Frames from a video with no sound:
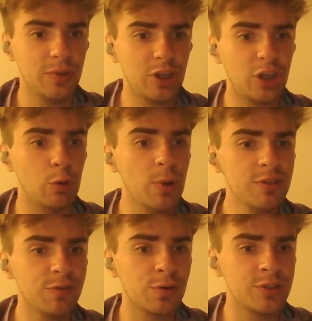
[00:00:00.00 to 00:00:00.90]
he
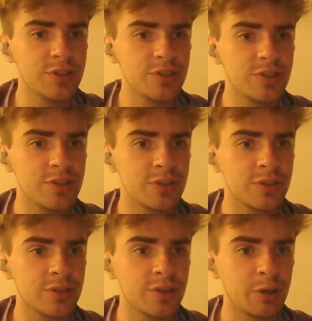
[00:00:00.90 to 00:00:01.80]
went for this
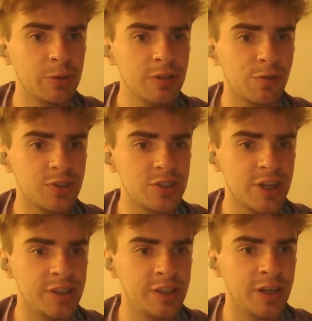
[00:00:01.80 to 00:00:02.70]

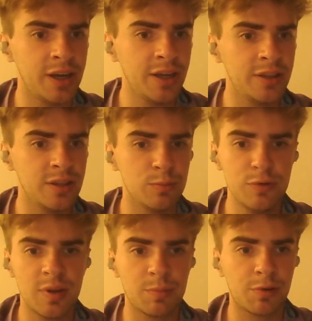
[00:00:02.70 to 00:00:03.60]
idea in the
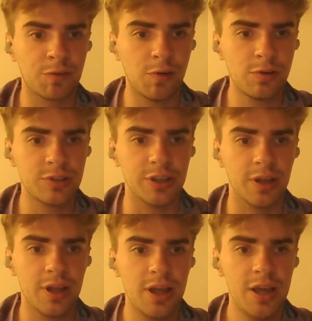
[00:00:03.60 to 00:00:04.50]
move number
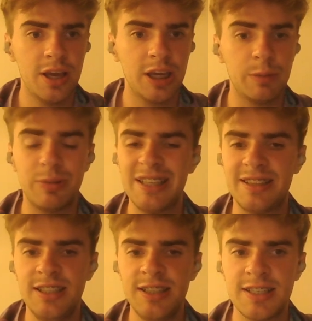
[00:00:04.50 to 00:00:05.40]
14. He
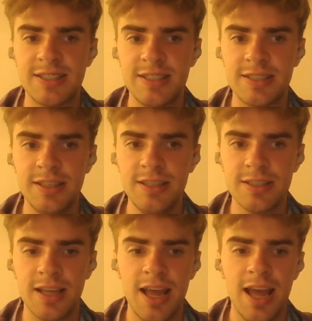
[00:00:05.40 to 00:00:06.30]
played d takes
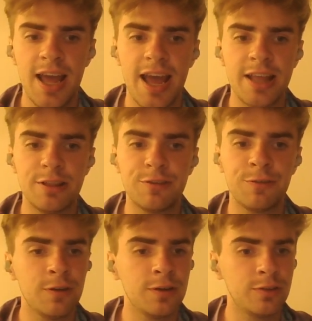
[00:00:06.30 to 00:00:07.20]
c6, and
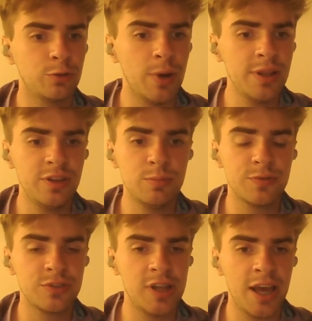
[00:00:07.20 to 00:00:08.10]
20
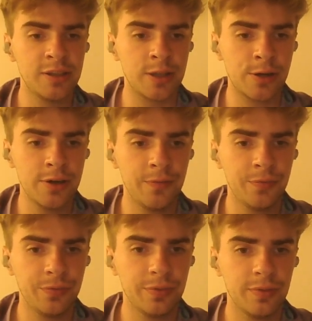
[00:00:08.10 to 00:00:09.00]
moves later,
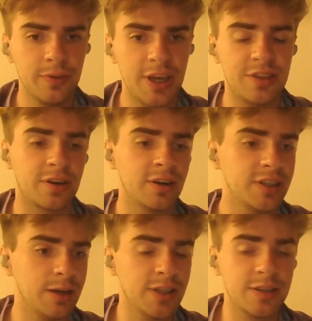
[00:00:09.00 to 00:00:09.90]
it
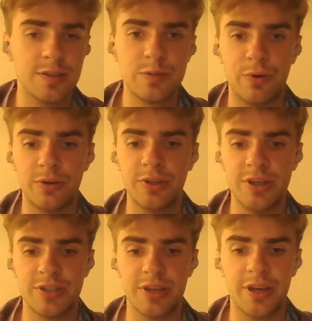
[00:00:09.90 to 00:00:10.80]
turned out that this pawn
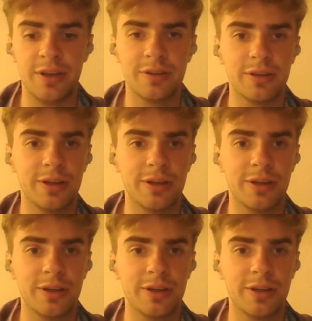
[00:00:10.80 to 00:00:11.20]
is a